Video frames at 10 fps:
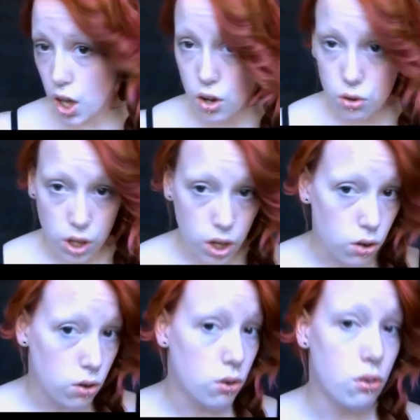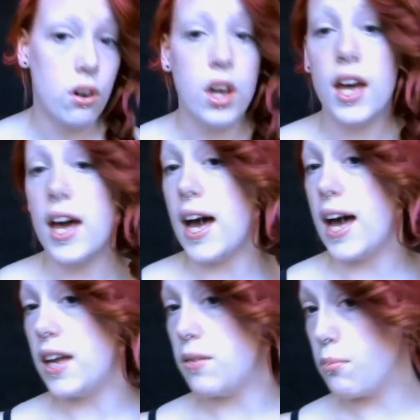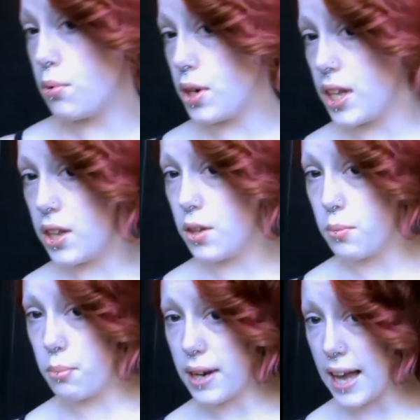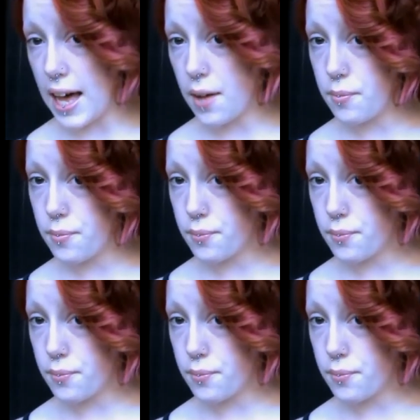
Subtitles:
curled it all and put it in a little plait.